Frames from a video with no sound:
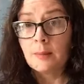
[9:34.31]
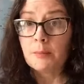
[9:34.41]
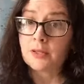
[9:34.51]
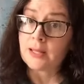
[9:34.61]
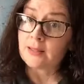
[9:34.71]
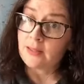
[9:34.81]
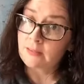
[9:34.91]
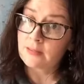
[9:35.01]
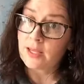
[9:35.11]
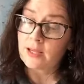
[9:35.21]
But in
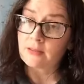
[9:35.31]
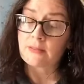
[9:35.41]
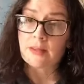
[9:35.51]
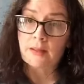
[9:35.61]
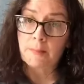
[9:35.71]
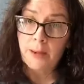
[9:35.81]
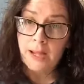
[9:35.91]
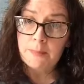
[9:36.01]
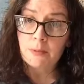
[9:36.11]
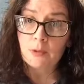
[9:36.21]
this case, in the
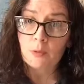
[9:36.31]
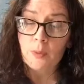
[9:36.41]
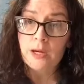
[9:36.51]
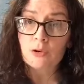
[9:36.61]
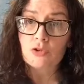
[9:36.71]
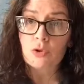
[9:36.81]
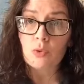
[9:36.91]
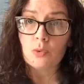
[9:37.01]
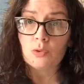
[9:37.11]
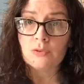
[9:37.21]
Bible, we are
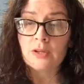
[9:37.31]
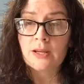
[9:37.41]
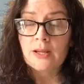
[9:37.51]
told